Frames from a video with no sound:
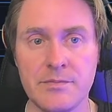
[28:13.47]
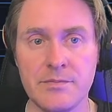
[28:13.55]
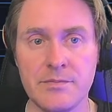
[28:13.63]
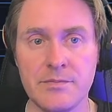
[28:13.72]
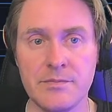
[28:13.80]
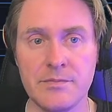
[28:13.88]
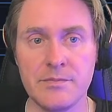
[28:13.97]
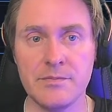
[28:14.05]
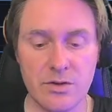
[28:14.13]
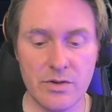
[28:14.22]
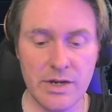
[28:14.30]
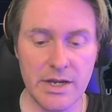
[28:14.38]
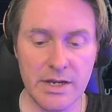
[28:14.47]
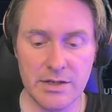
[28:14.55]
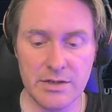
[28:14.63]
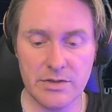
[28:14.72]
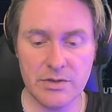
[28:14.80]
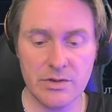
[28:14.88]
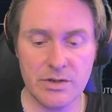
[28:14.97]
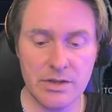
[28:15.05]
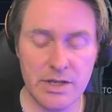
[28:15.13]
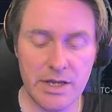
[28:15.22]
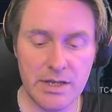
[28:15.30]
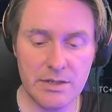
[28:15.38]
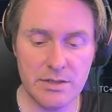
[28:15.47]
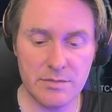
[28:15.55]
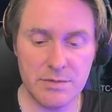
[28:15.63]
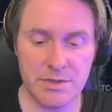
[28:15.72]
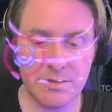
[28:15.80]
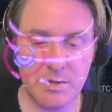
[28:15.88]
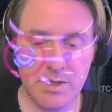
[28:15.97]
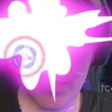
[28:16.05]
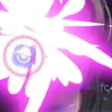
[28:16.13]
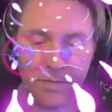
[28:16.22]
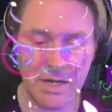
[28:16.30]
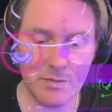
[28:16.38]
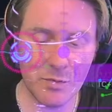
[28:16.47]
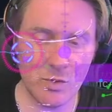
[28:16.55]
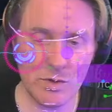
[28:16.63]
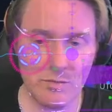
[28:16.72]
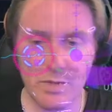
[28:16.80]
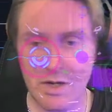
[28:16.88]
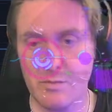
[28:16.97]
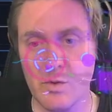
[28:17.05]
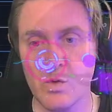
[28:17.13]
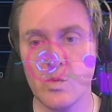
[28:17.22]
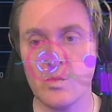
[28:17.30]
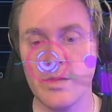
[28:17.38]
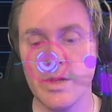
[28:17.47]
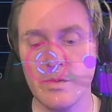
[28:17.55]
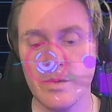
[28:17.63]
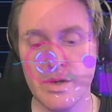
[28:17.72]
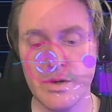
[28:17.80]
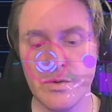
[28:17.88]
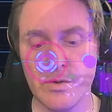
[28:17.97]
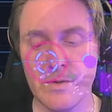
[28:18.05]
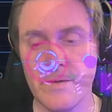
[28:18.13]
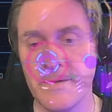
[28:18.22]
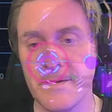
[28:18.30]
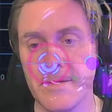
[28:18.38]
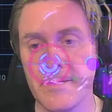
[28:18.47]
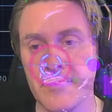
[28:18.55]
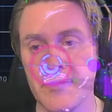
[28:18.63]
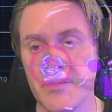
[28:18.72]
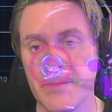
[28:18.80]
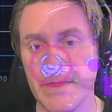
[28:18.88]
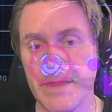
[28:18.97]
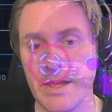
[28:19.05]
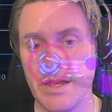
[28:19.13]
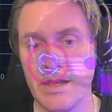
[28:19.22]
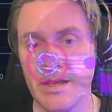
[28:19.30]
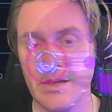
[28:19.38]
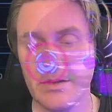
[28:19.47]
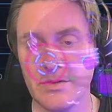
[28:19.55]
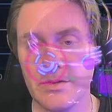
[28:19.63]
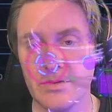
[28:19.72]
So let's just go ahead and turn on the heads up display. Bada boom, bada boom. There we go. And